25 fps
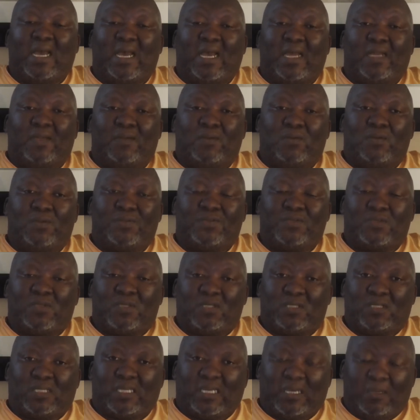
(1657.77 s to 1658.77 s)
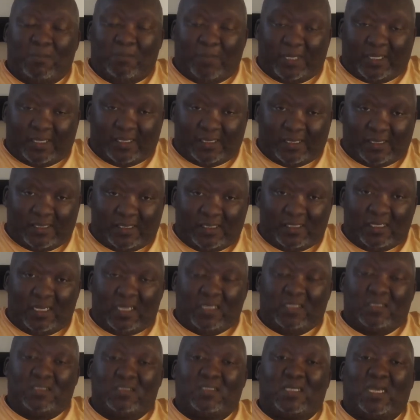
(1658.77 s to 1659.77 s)
And also in Kimberley,
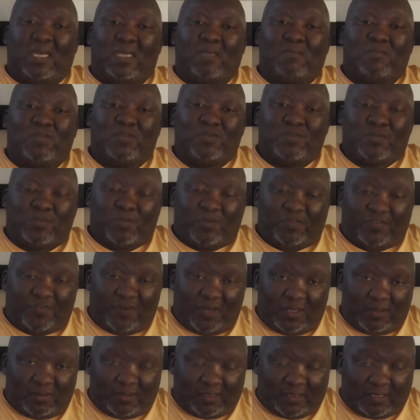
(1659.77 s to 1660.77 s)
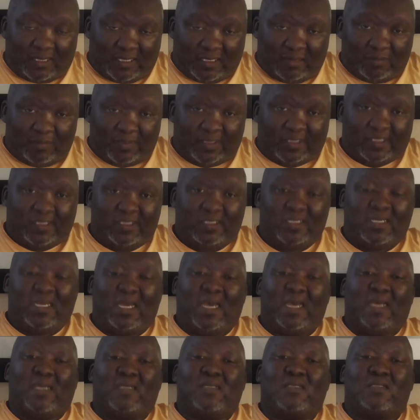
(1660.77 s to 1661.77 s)
diamonds were found in Kimberley
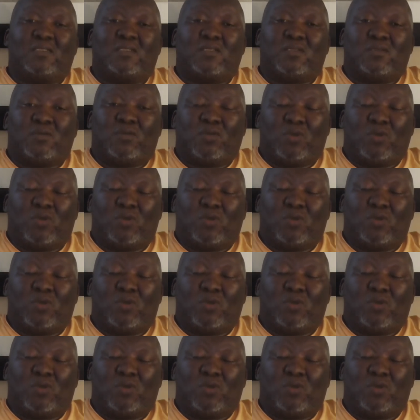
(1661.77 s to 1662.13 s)
and